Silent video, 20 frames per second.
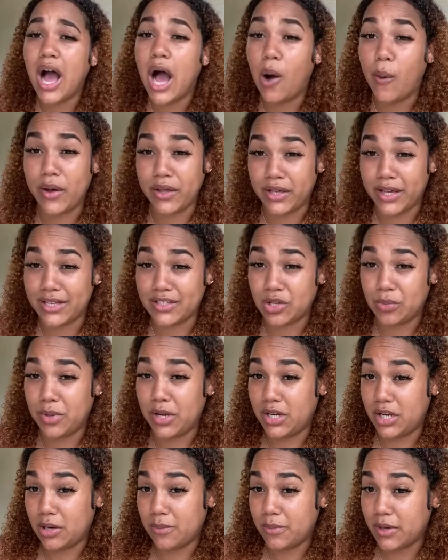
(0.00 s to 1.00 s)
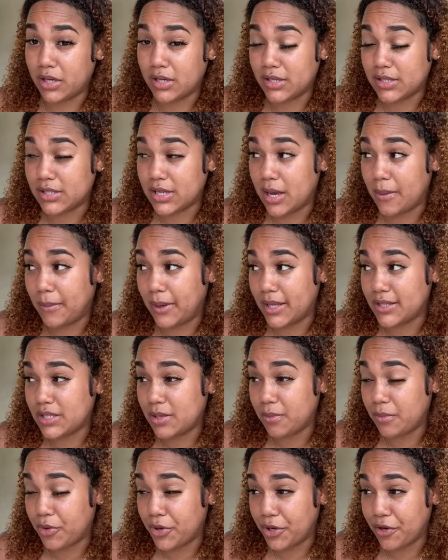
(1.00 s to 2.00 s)
I want you guys' opinion because I'm
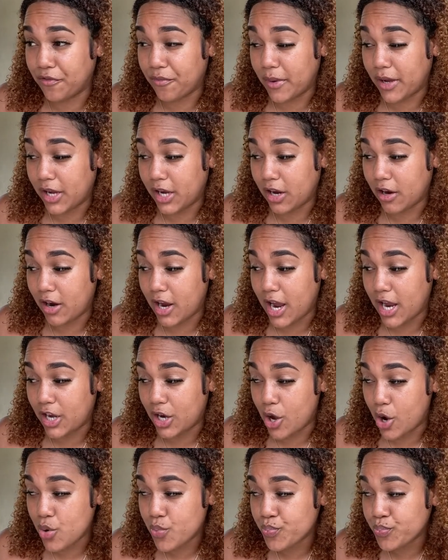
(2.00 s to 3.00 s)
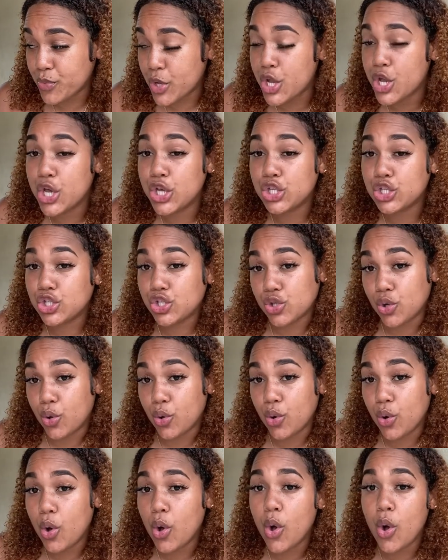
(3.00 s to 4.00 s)
getting bored of my hair right now.
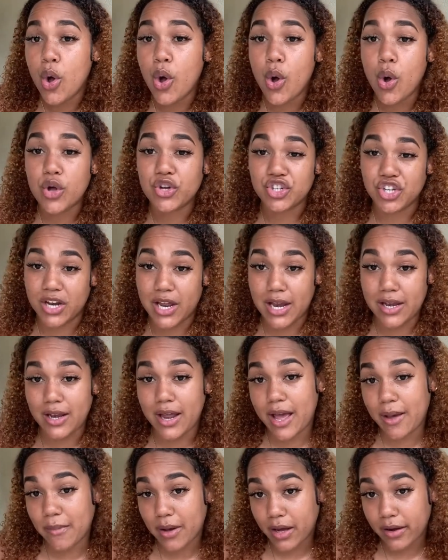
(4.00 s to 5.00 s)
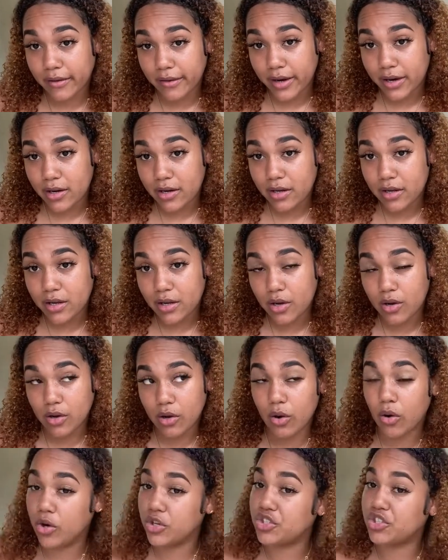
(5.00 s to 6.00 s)
So should I dye it back red,
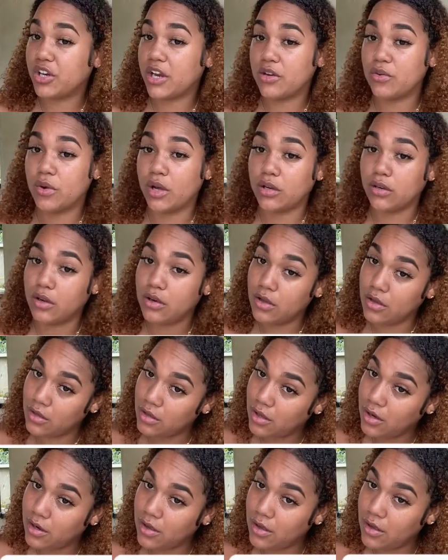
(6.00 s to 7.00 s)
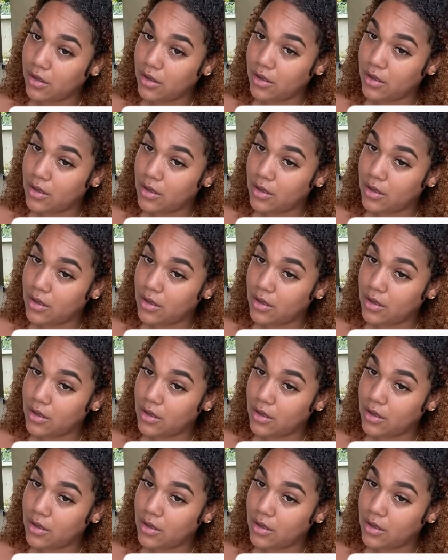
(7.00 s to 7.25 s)
or should I do another color?